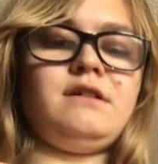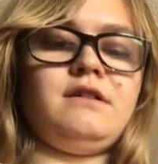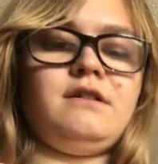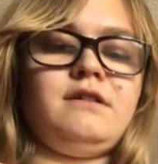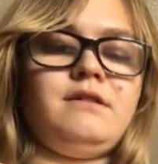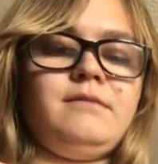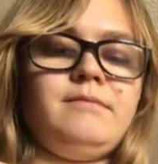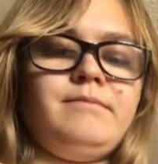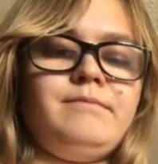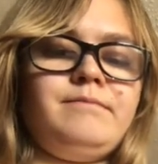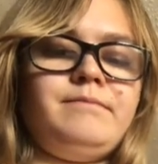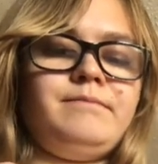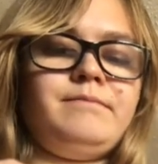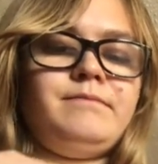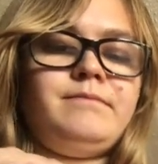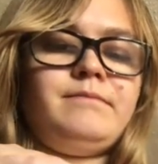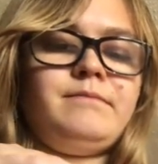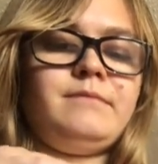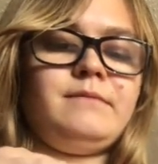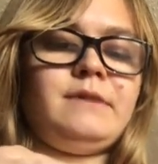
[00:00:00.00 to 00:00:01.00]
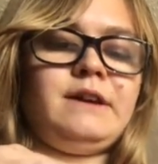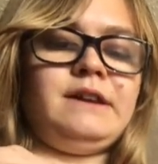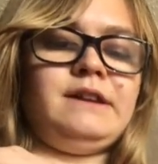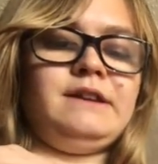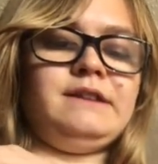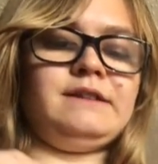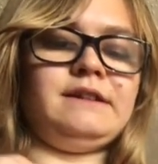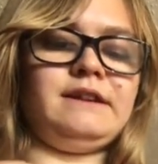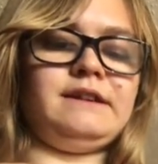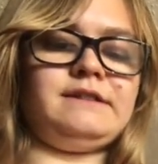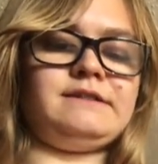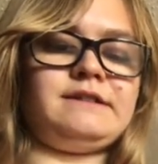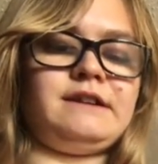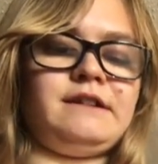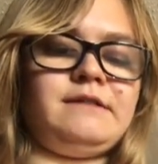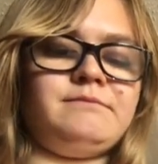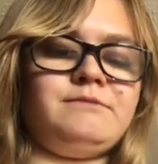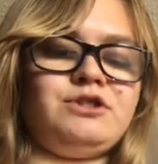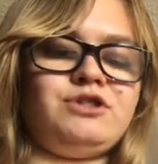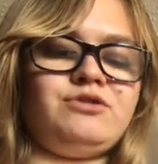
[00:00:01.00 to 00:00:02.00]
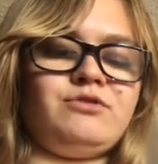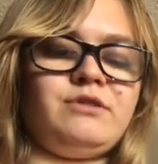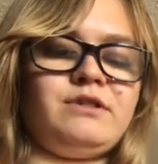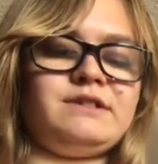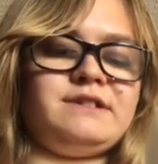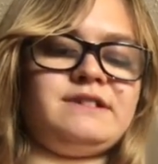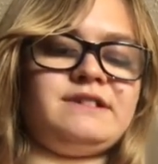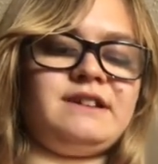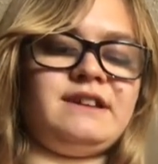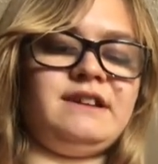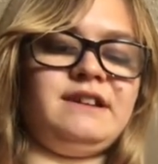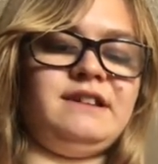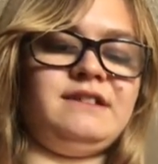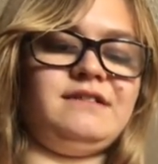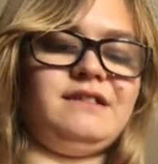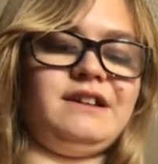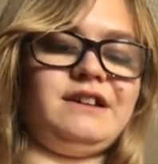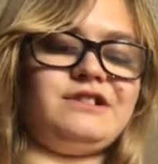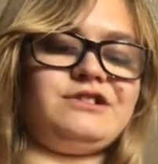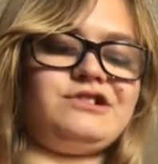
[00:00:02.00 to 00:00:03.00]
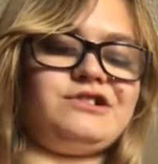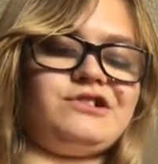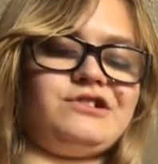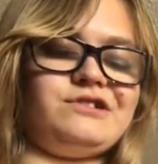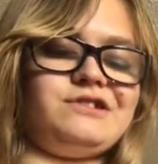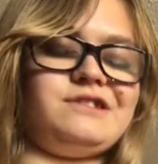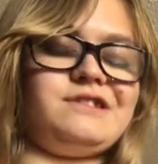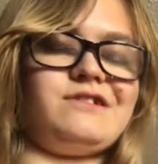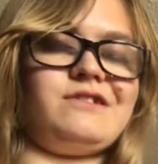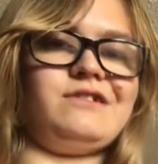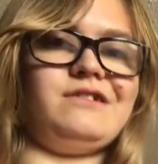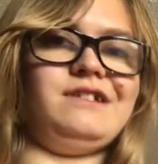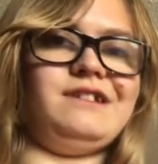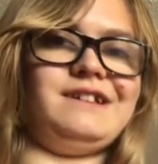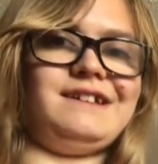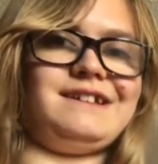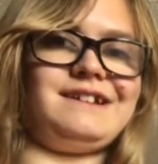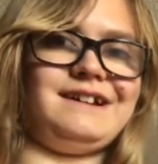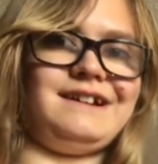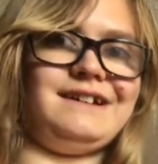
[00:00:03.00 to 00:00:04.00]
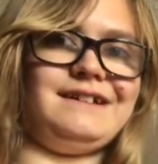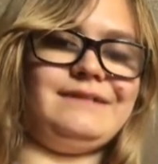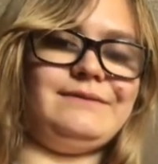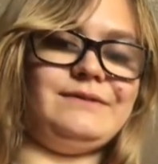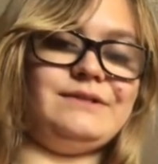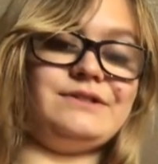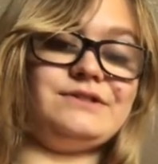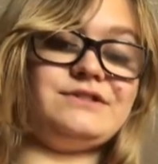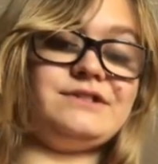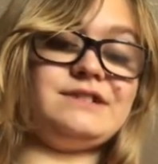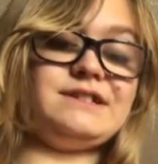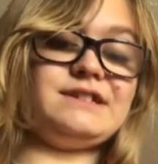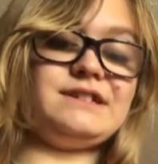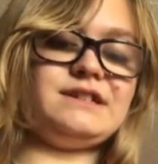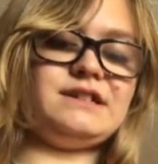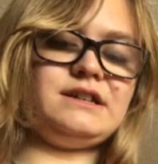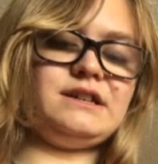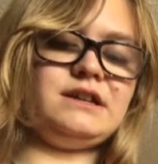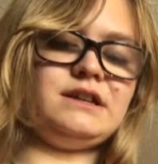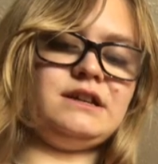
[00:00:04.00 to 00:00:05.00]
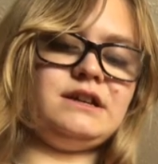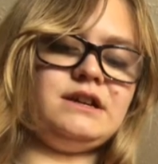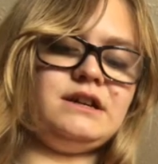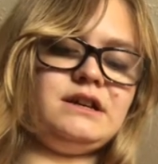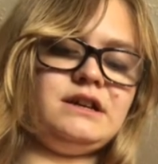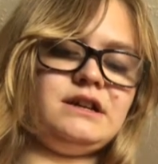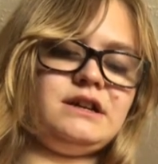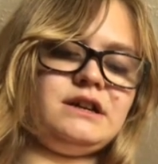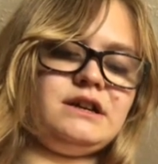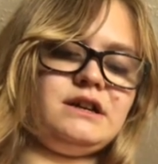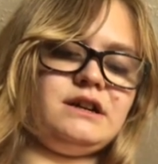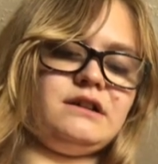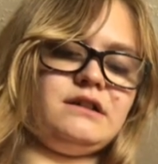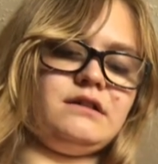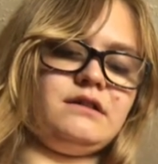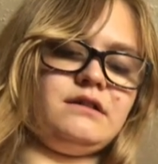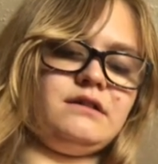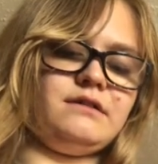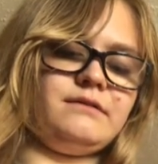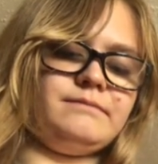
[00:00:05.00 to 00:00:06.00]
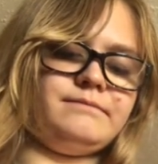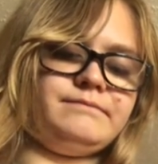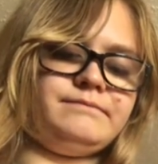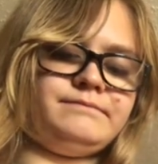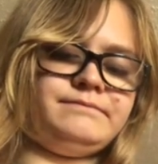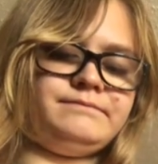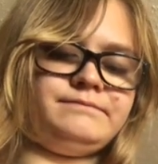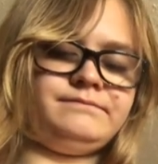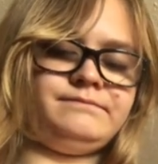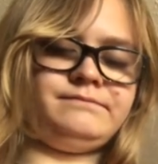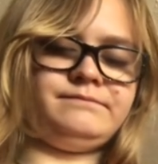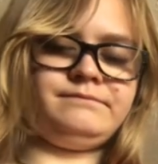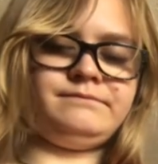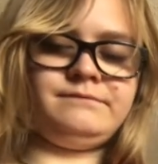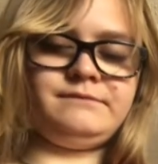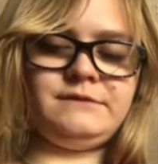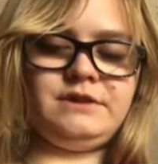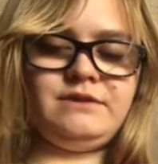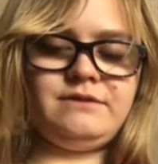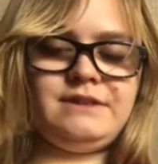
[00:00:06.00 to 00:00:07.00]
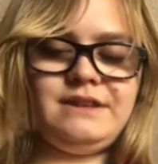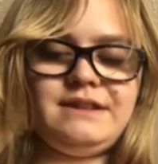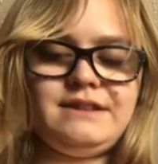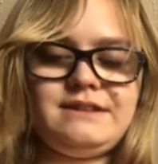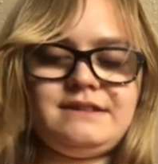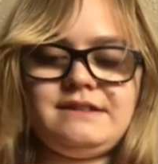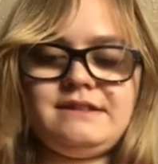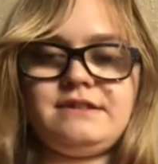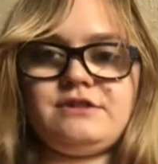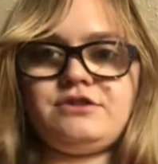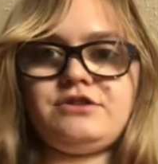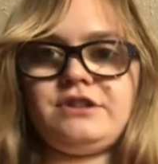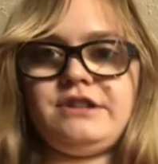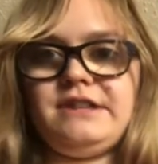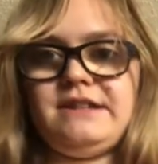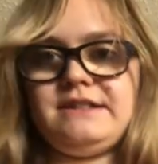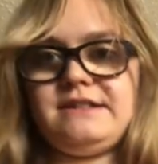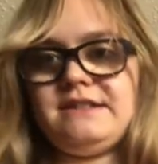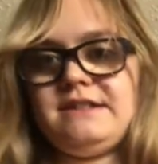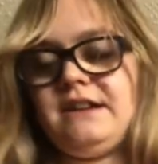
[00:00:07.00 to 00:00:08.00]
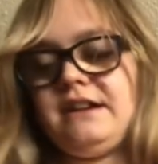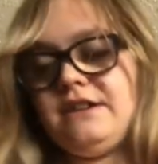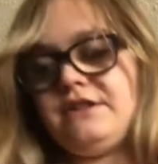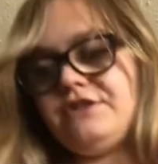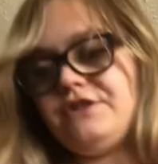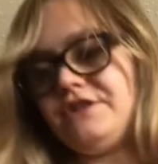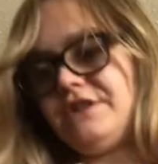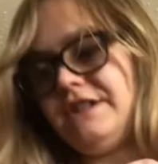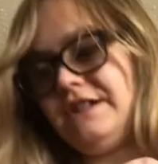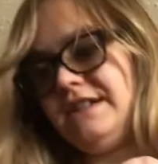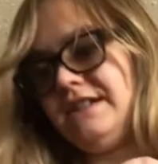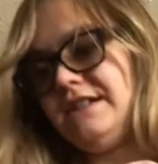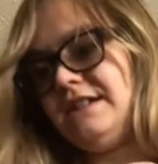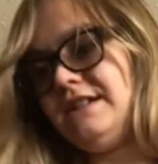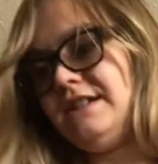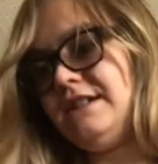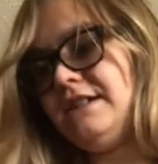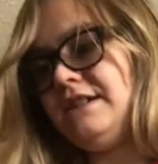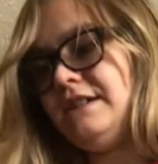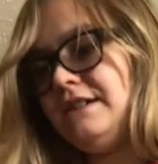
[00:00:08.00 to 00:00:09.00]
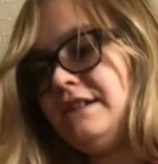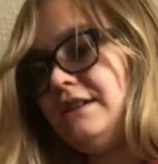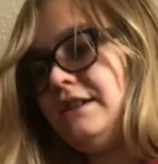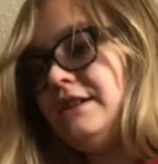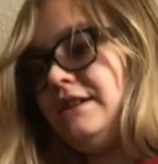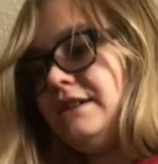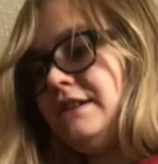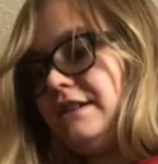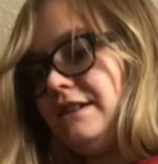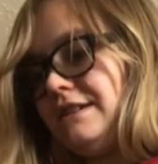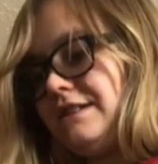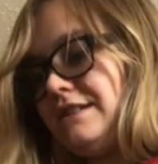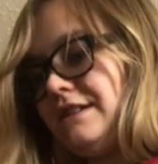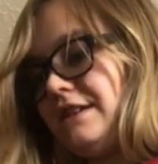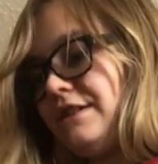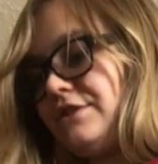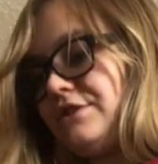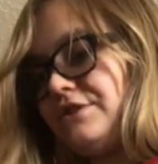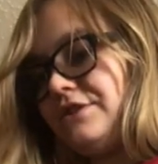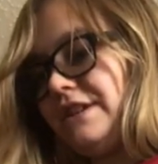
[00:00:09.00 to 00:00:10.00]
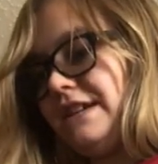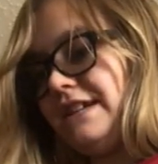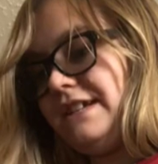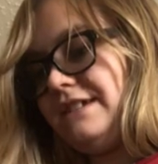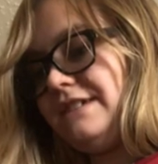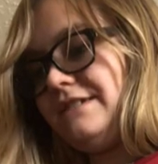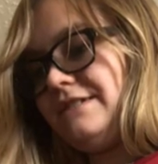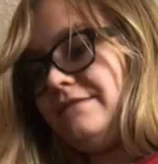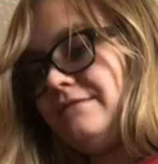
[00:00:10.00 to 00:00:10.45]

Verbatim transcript: Um, I need like denim shorts and I need like shirts that are like kind of interesting. Um, you think this is a treat. It's not a treat. It's not a treat.